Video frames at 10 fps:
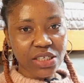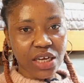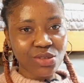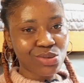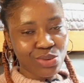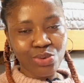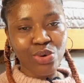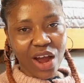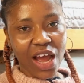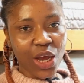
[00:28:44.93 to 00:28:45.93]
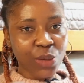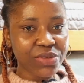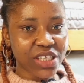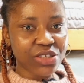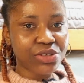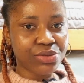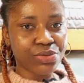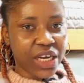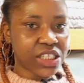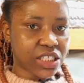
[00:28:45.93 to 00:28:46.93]
So I opted for
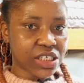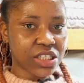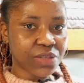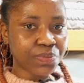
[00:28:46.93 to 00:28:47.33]
writing